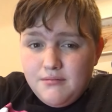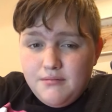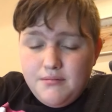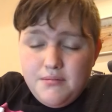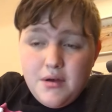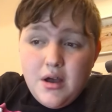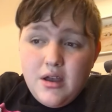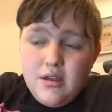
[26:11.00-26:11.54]

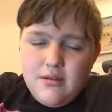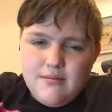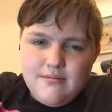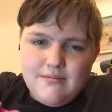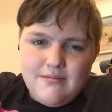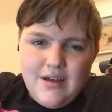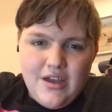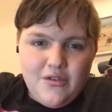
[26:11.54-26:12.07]
But
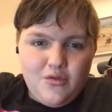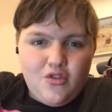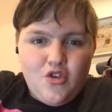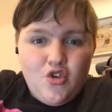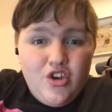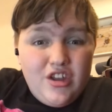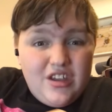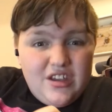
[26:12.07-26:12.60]
I
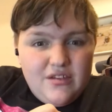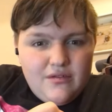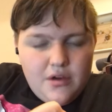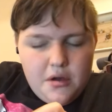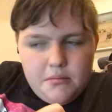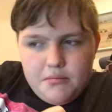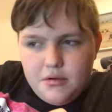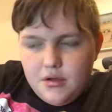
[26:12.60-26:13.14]
couldn't give
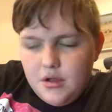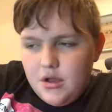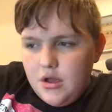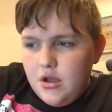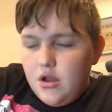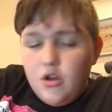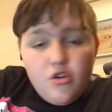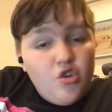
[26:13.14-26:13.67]
up.
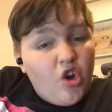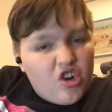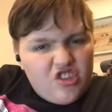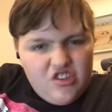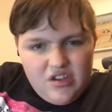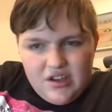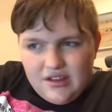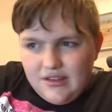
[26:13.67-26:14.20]
Not
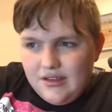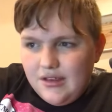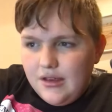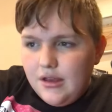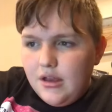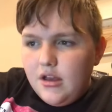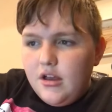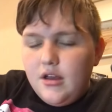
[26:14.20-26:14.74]
yet.
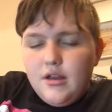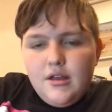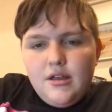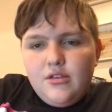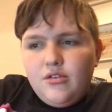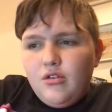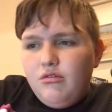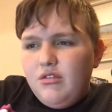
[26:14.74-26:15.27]

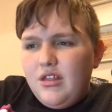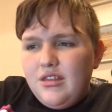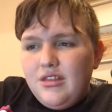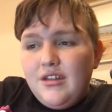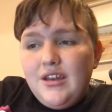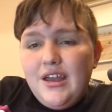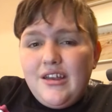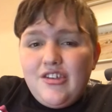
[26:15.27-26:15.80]
So the
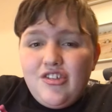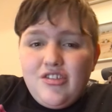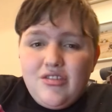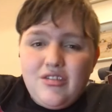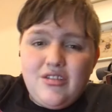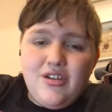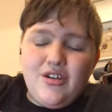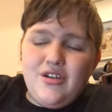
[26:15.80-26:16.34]

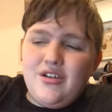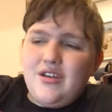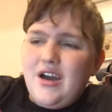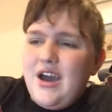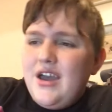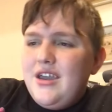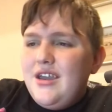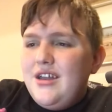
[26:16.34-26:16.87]
next turn,
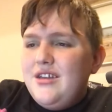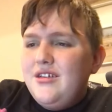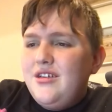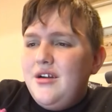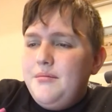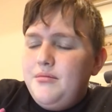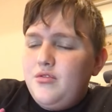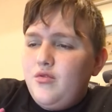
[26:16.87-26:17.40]
I ended
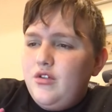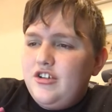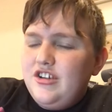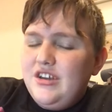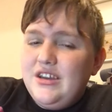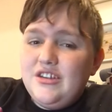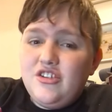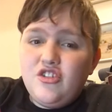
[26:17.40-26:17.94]
up switching
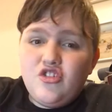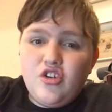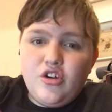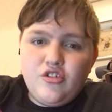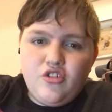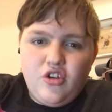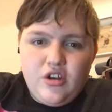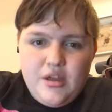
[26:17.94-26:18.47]
into
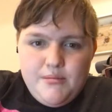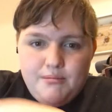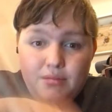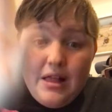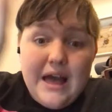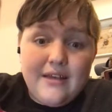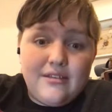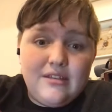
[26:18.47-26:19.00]
Charizard and
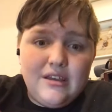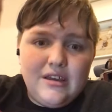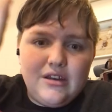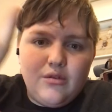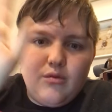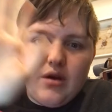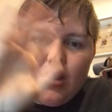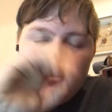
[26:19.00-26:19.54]
blasting it
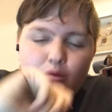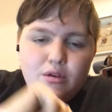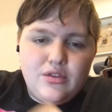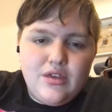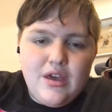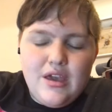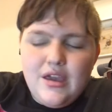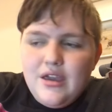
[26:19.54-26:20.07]
away with
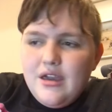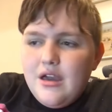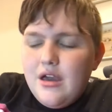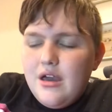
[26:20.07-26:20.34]
a